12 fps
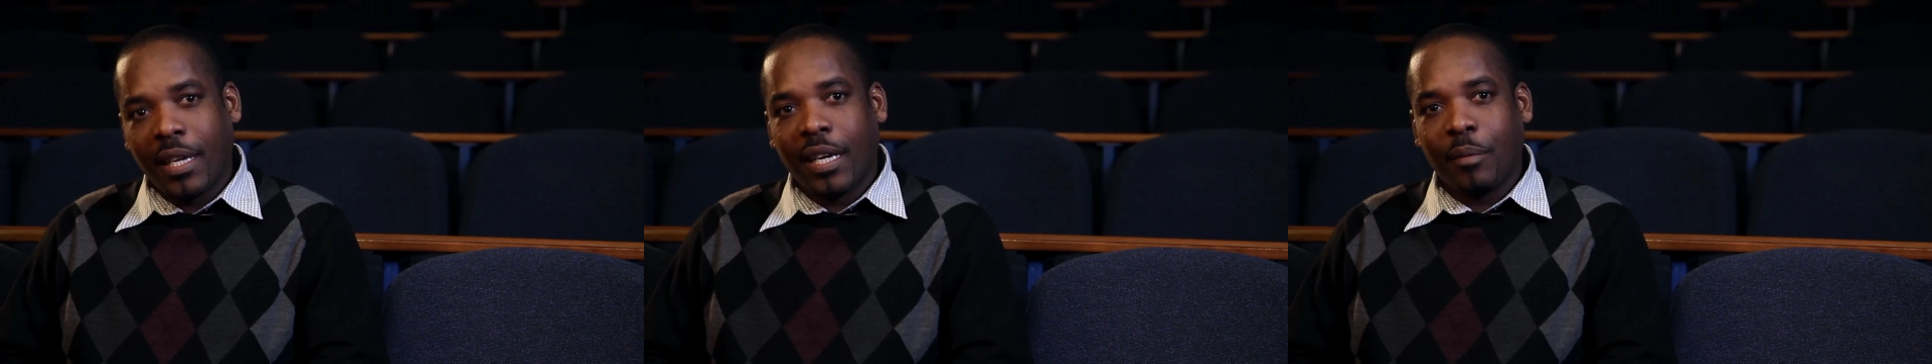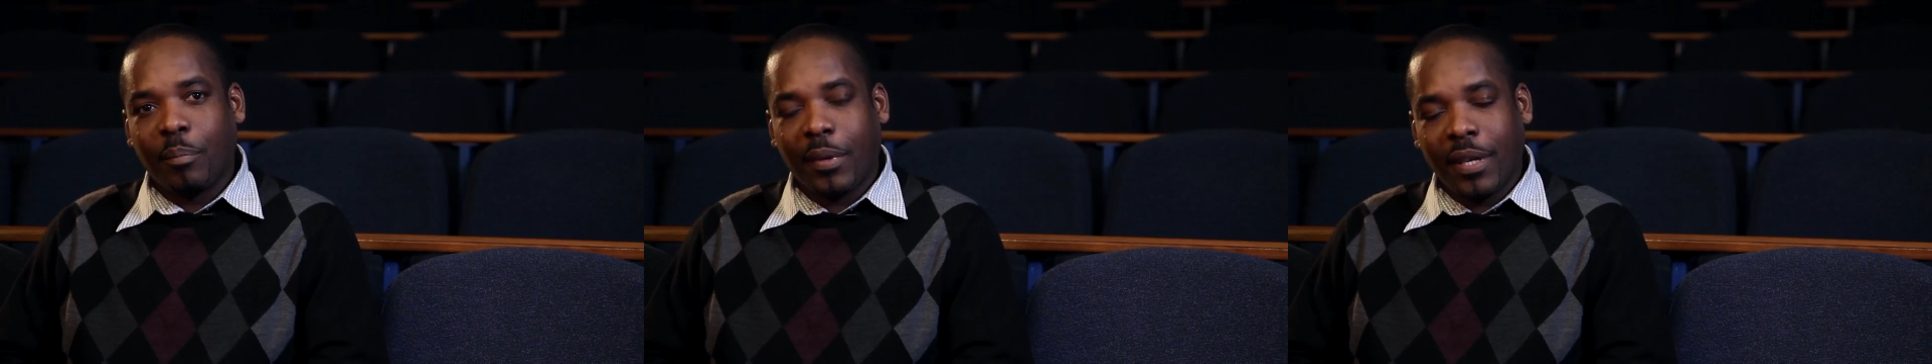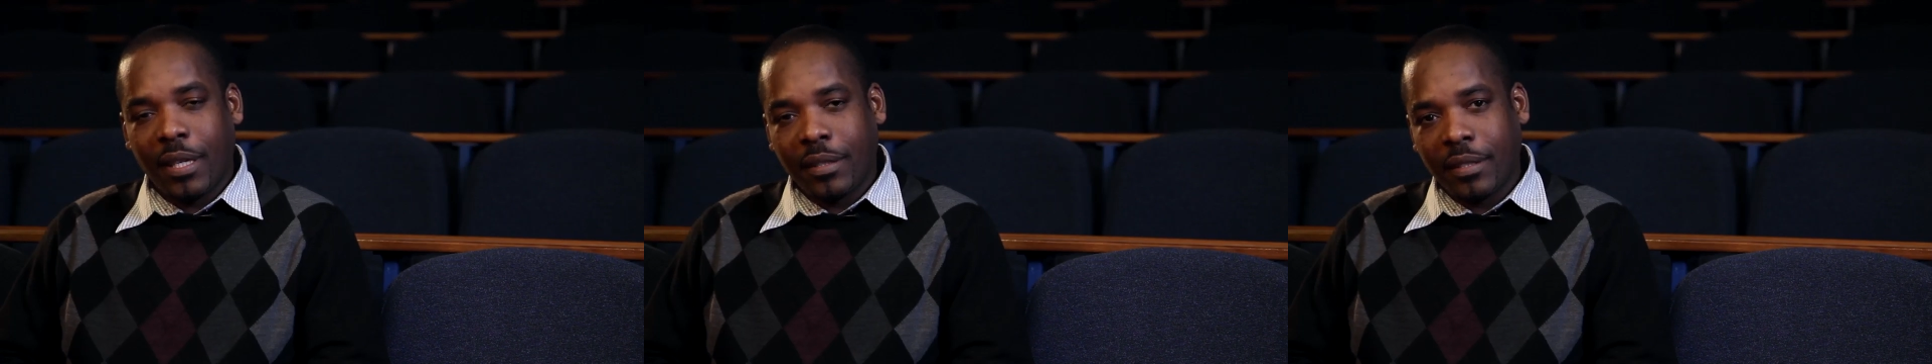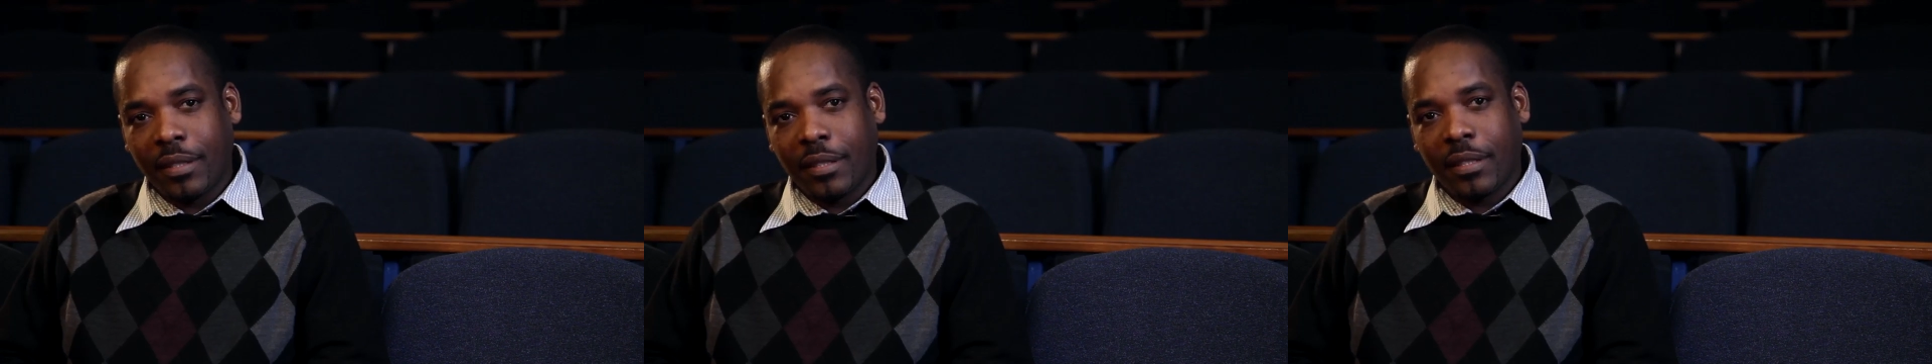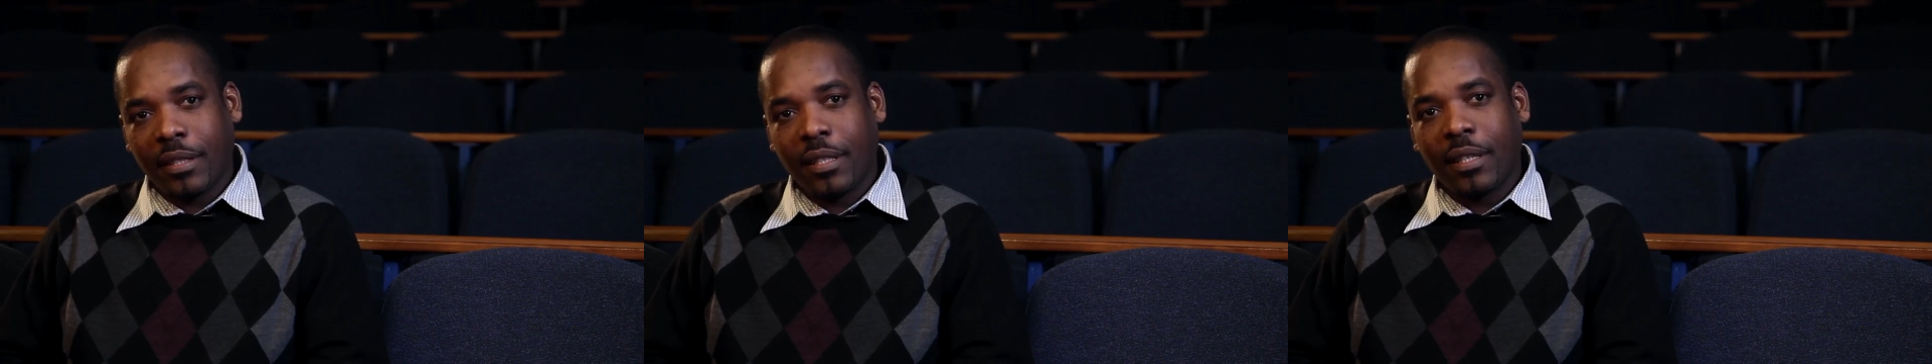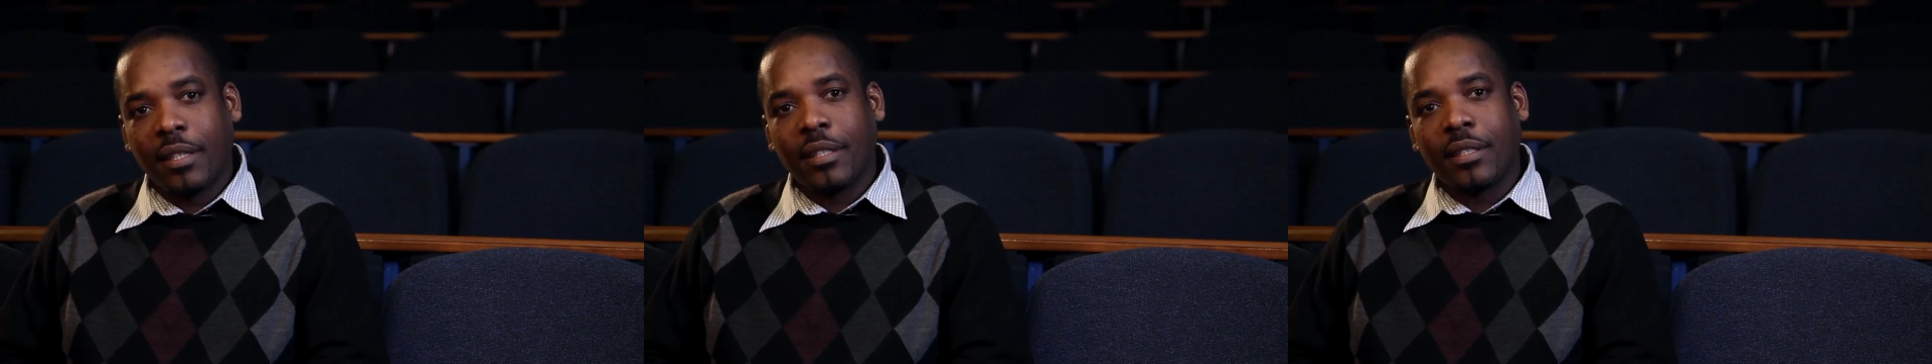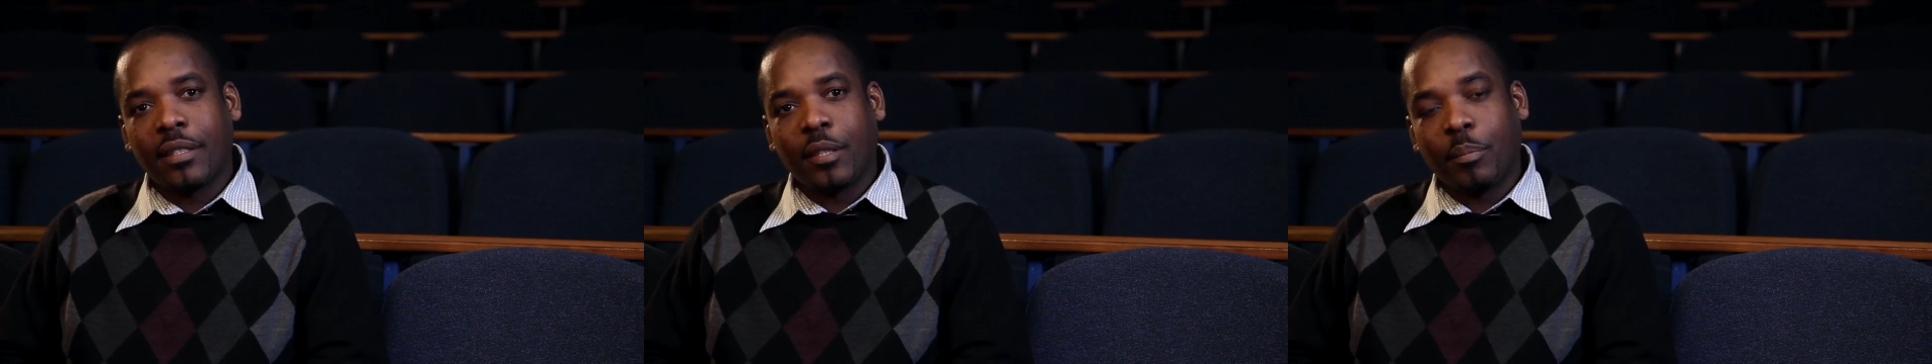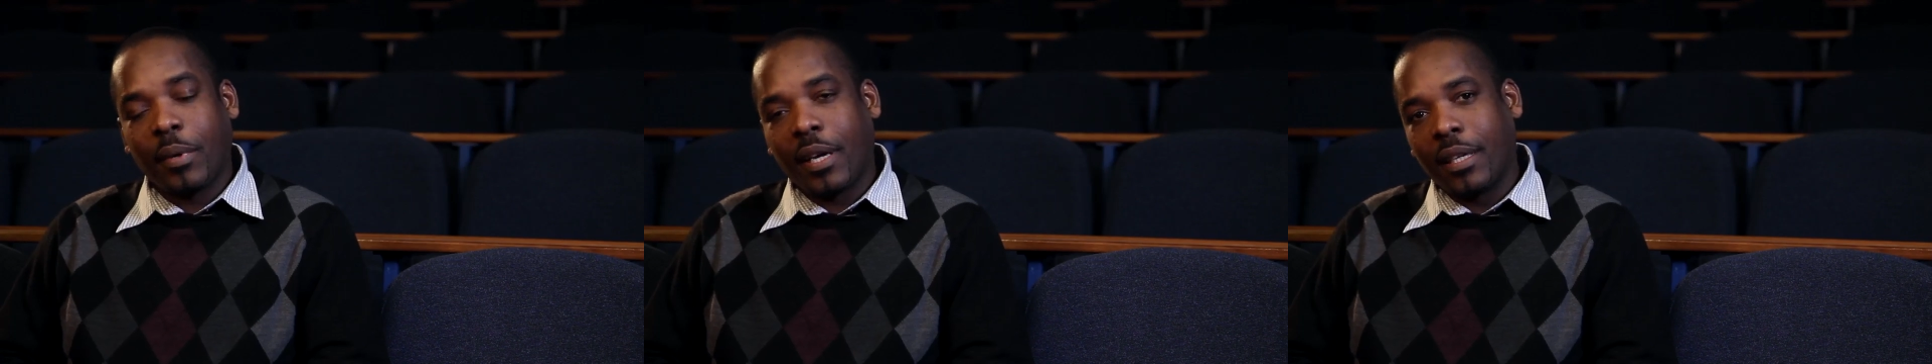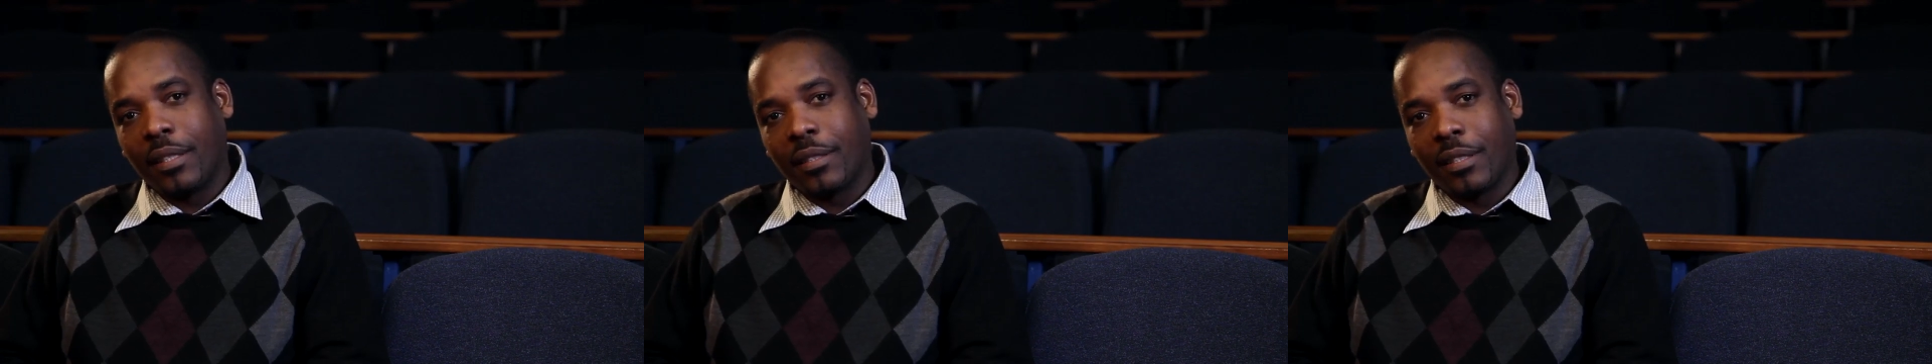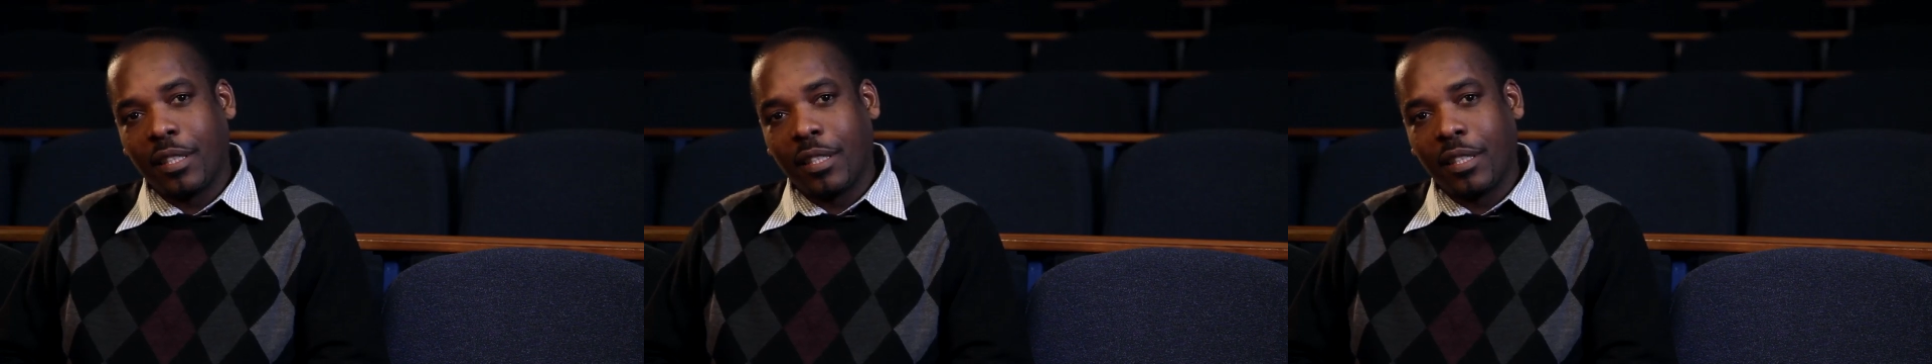And plants supply this